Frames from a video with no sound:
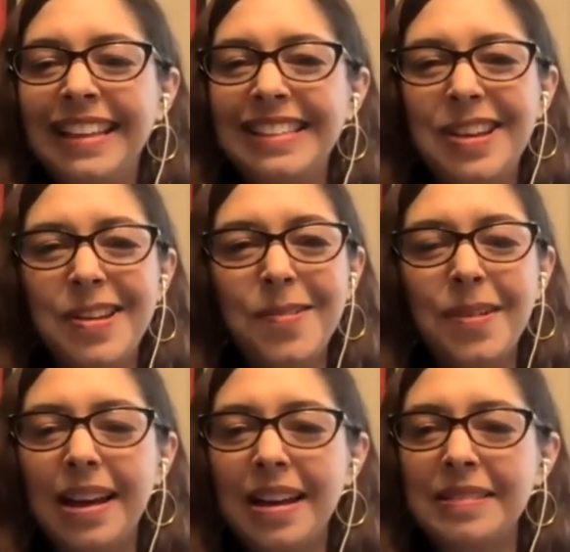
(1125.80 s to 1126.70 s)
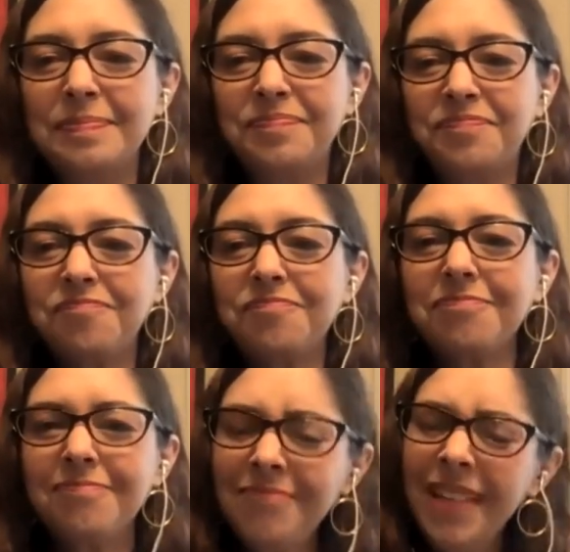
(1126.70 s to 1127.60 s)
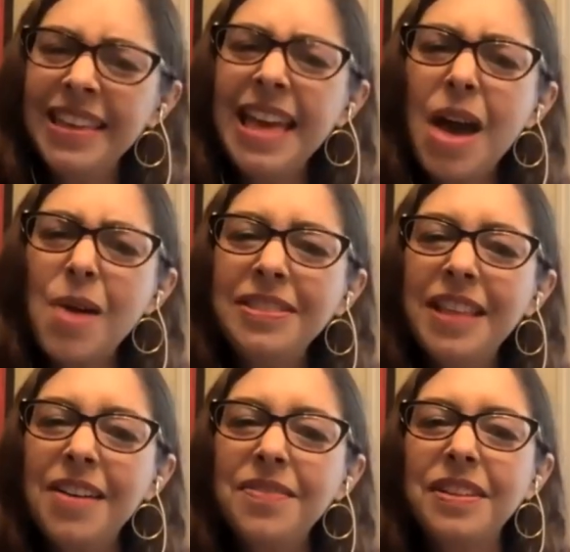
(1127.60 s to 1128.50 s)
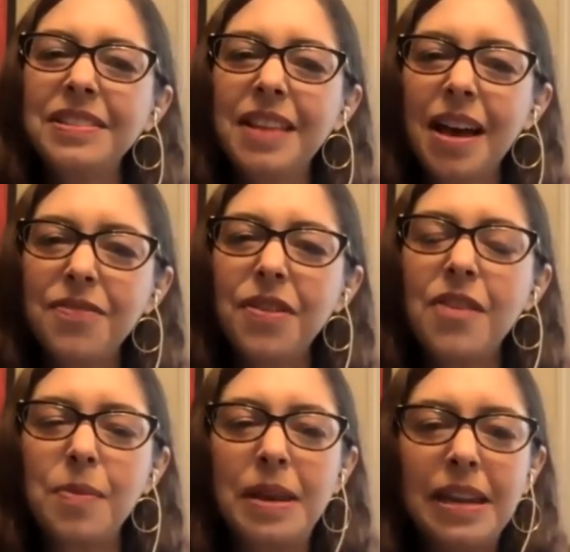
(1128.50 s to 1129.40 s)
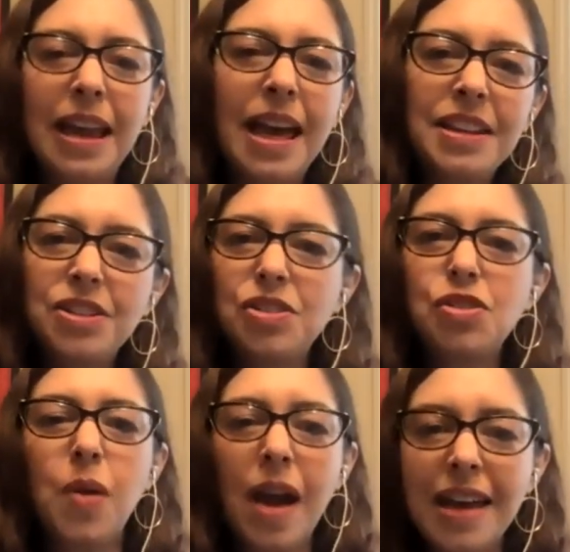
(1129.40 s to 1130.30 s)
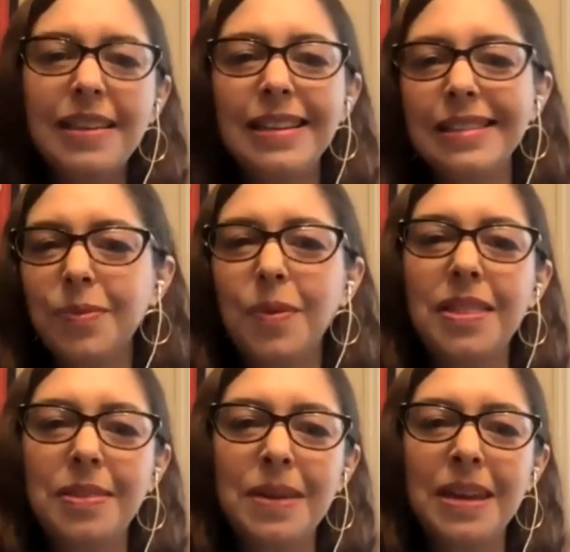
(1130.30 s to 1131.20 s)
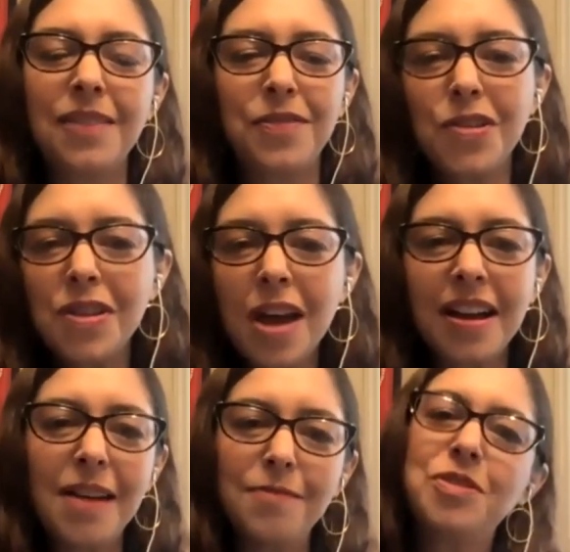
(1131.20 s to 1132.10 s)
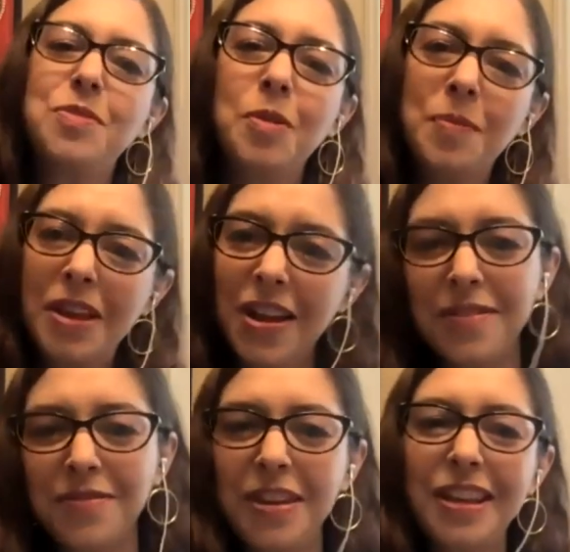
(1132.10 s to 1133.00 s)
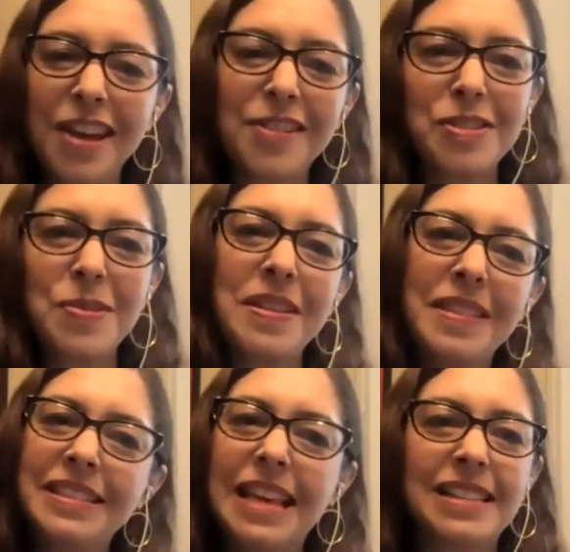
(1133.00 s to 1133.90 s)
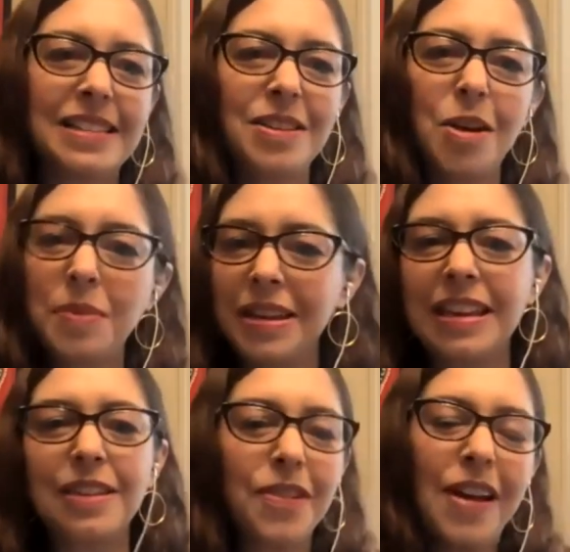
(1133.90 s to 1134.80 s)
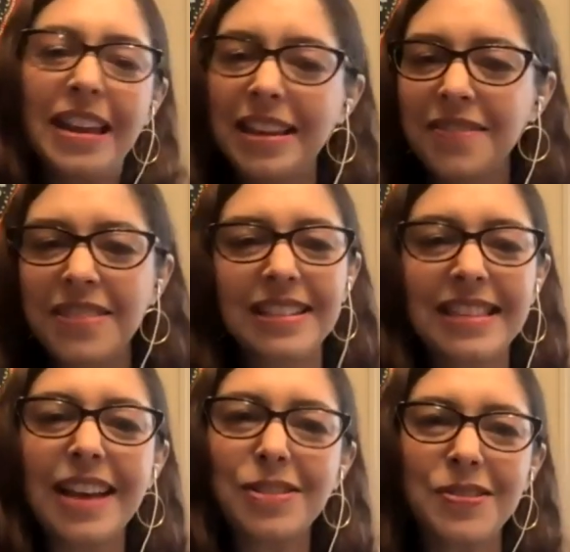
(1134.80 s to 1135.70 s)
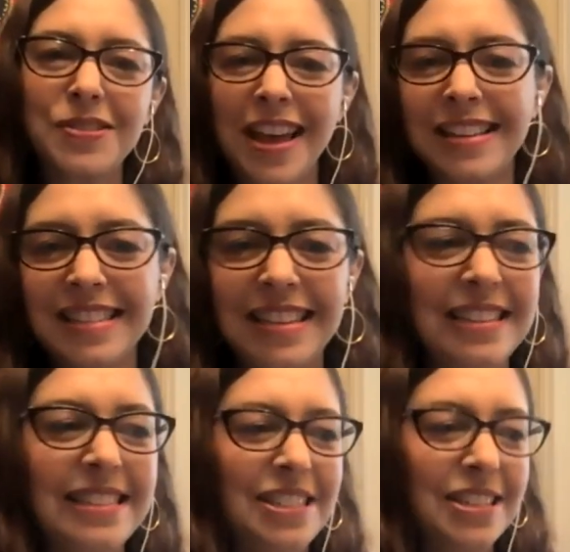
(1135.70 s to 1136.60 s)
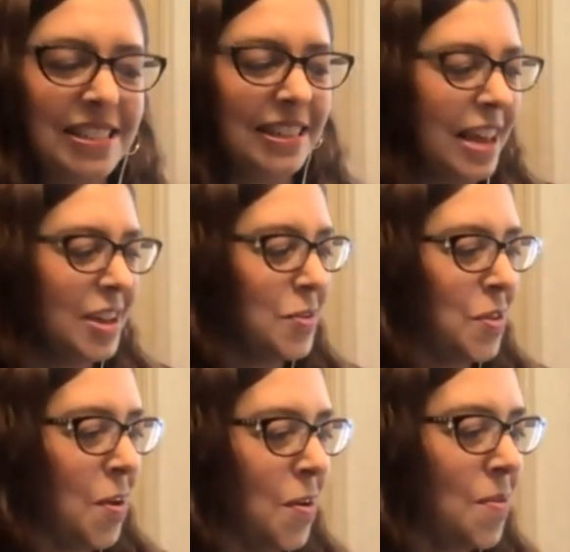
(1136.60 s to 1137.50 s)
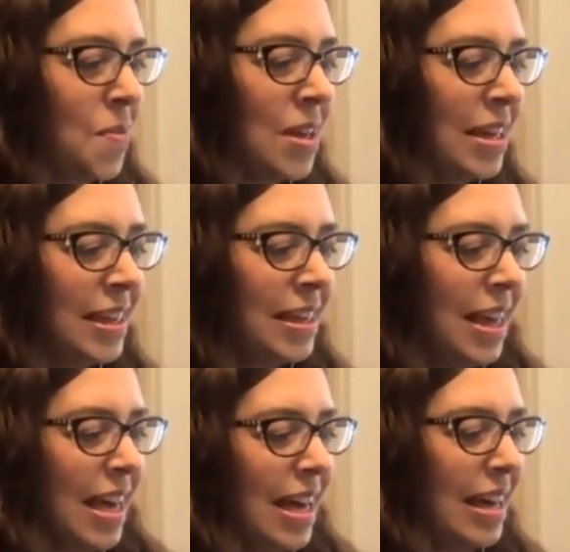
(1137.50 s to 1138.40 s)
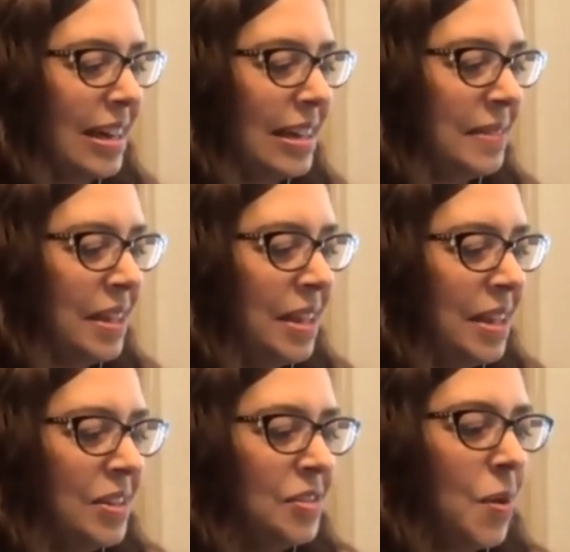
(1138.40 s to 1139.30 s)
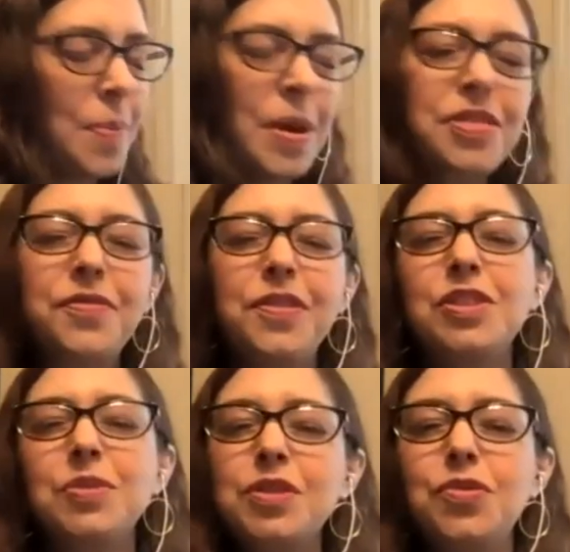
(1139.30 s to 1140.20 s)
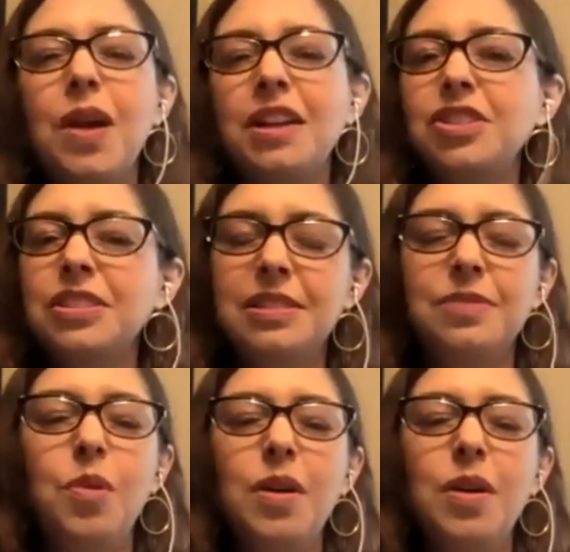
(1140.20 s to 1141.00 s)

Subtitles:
yeah, I would love for everybody to kind of just try these with me. If you're not comfortable being on video doing this, that's no biggie for any of these exercises, just to let you know. So how about the first one? Try just one